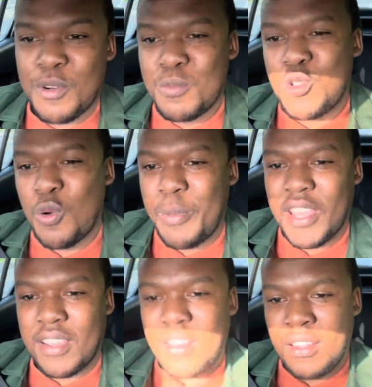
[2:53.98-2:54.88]

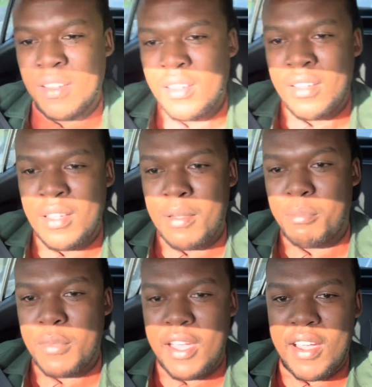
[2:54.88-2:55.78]
Joburg,
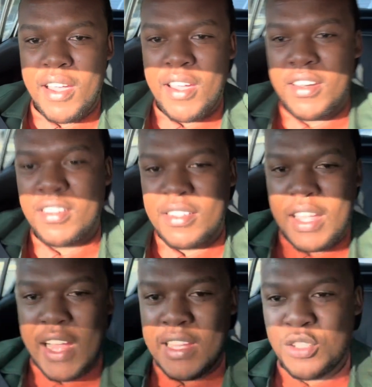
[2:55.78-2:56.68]
and
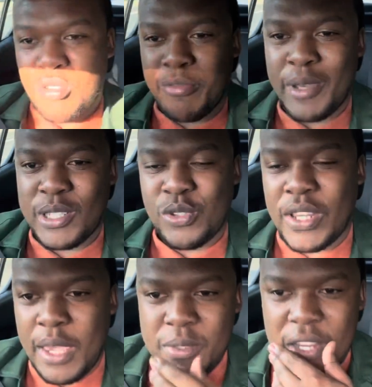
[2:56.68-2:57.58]
I drove back to
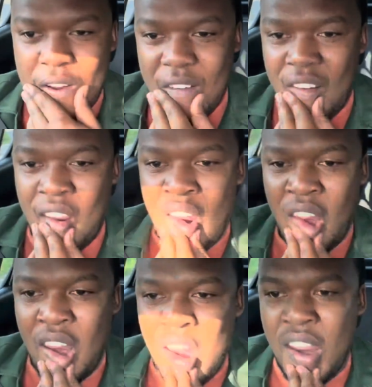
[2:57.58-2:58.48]
Cape Town.
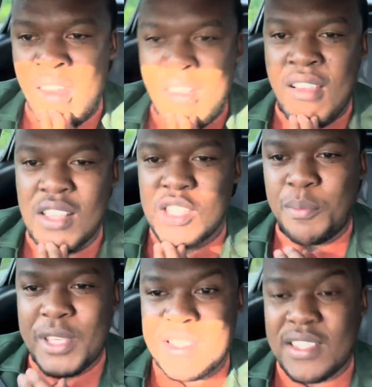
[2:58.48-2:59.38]
So
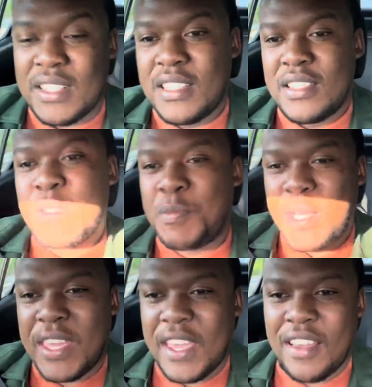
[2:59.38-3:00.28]
basically
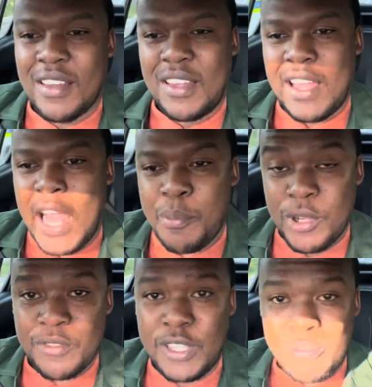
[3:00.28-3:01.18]
speaking, I put the